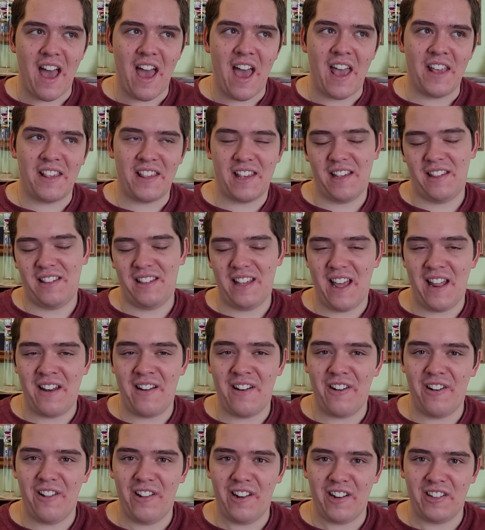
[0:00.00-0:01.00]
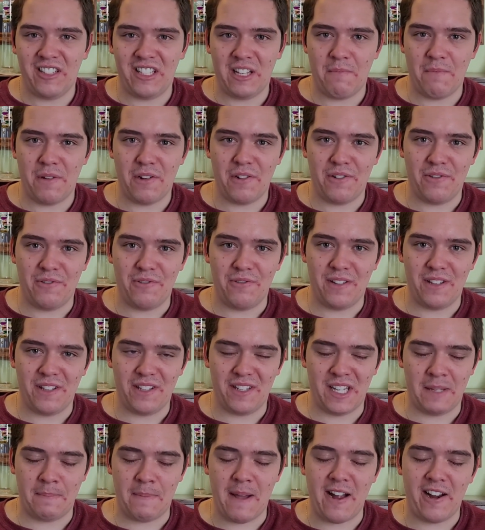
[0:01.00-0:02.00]
As I said earlier, someone who is
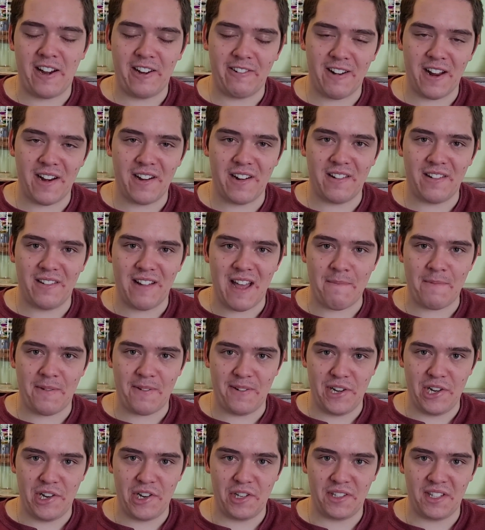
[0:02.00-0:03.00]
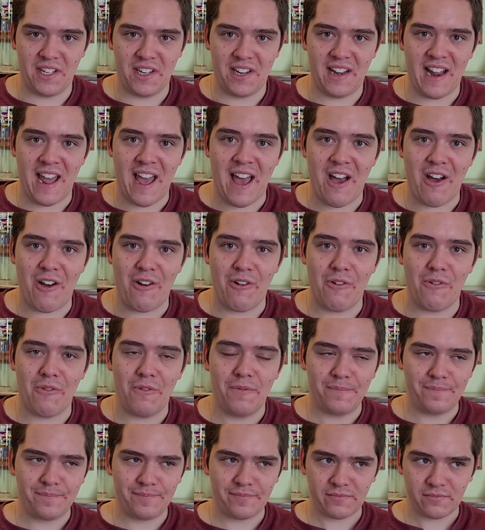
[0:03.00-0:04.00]
an aspiring writer, I'm very interested in how
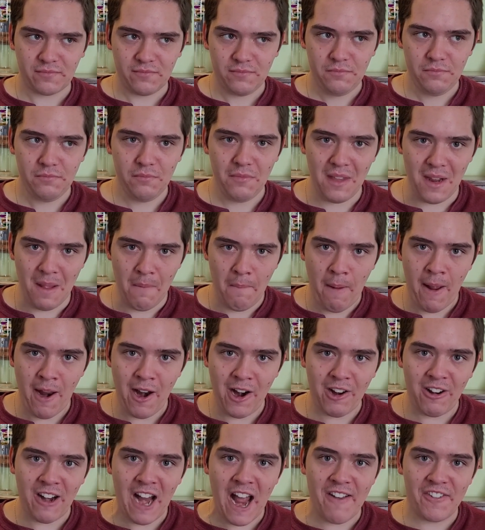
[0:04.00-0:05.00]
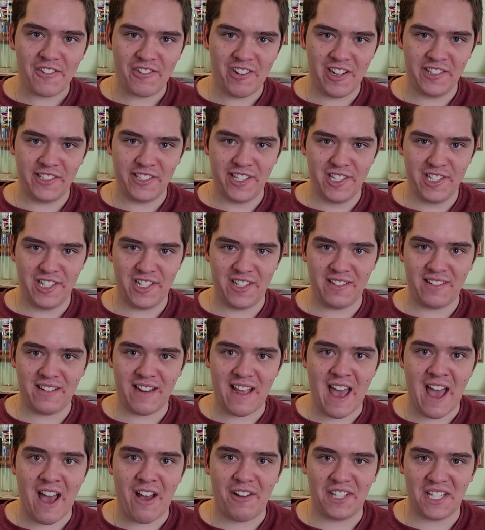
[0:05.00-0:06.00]
paragraphs transition,
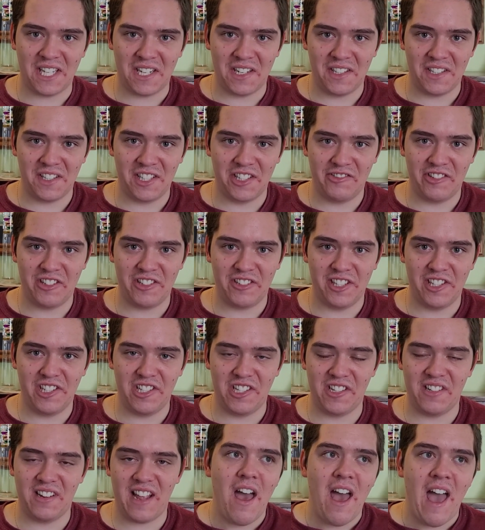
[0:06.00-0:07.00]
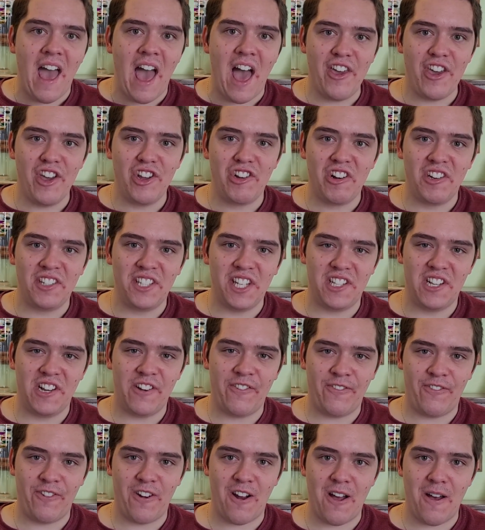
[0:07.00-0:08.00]
how sentences transition, how you transition
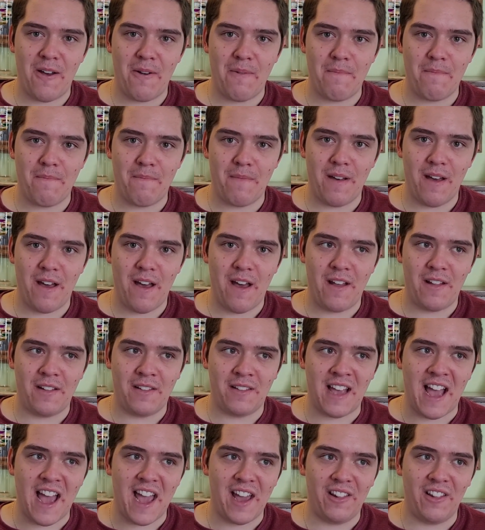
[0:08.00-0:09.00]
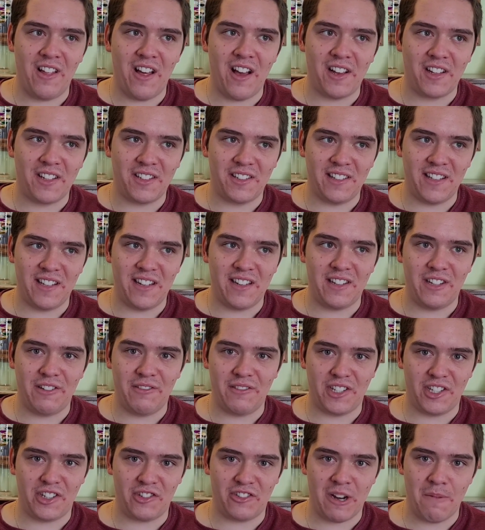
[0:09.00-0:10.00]
from a dialogue scene to a
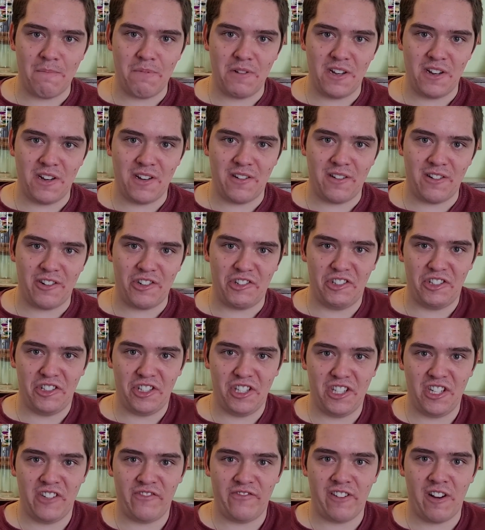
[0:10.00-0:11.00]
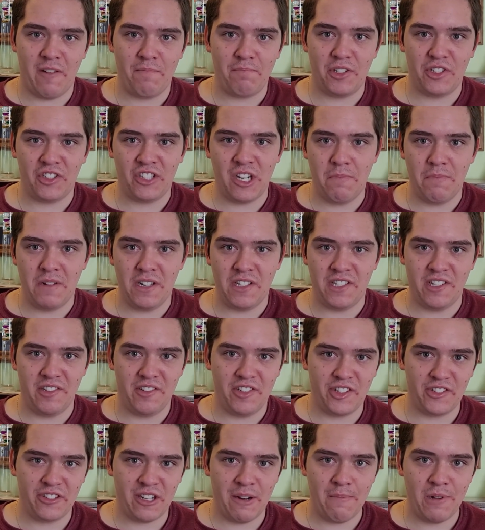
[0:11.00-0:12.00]
description, or transition from description to
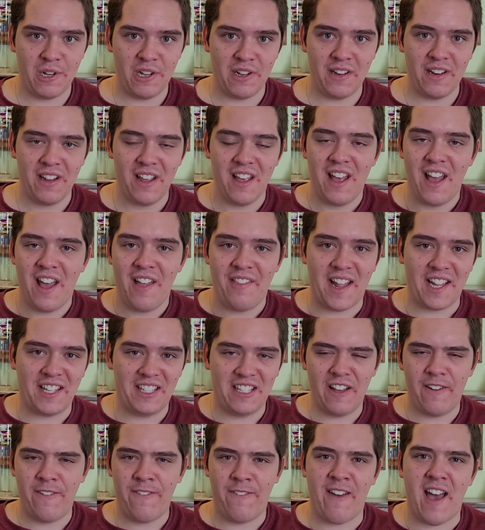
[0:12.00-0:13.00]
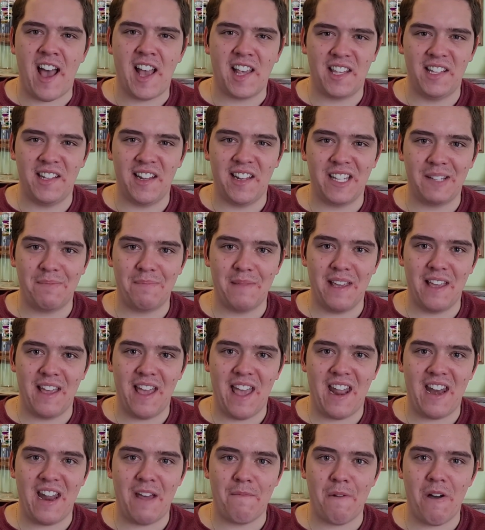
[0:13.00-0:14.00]
description. That stuff fascinates me,
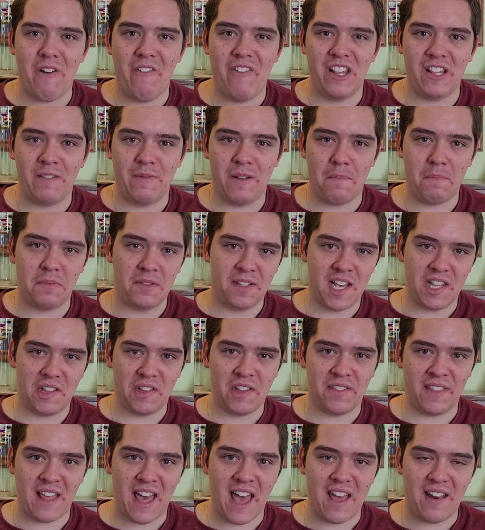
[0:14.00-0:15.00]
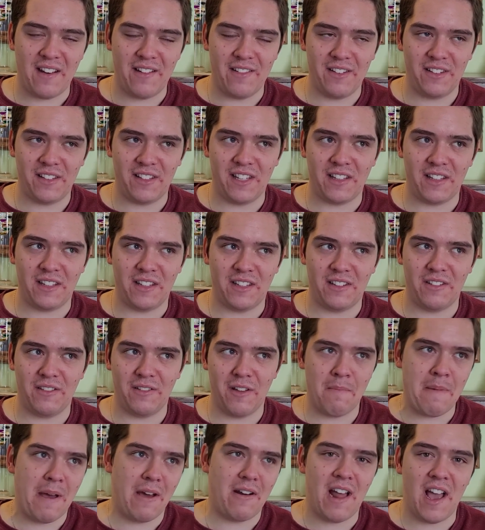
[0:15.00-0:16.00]
and I've always been obsessed with that since
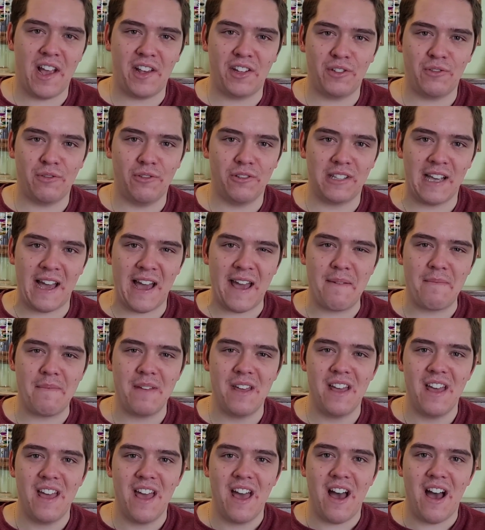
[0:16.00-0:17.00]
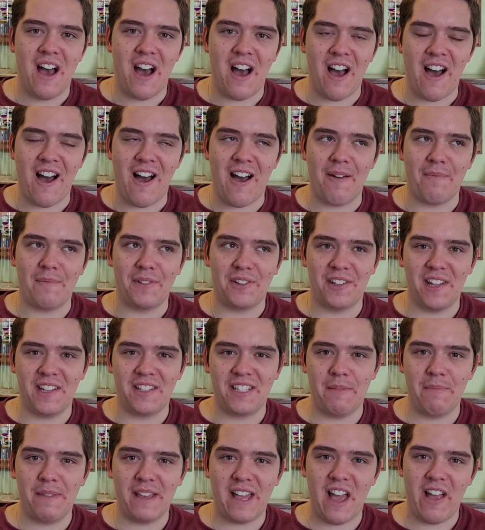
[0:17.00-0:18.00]
about high school time. So that's
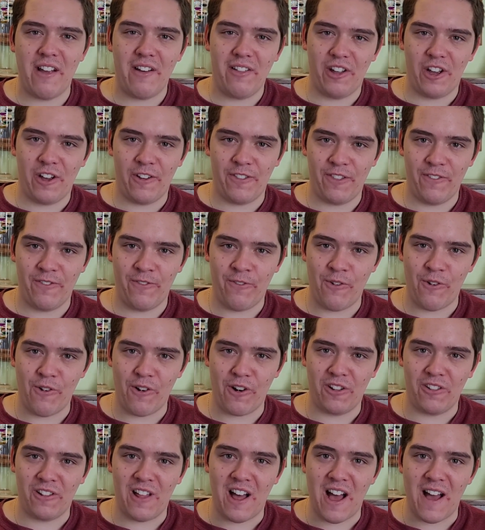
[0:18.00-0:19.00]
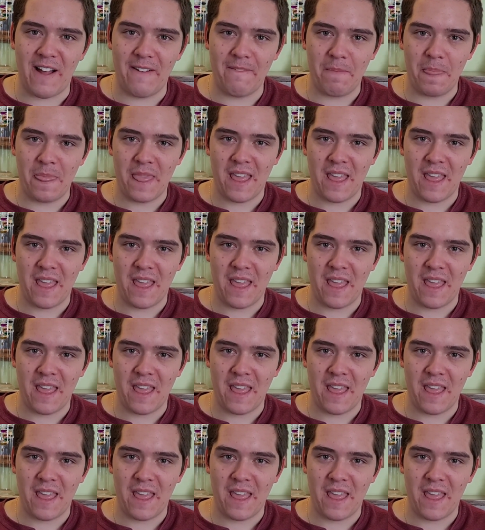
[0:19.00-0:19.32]
something I look for a lot.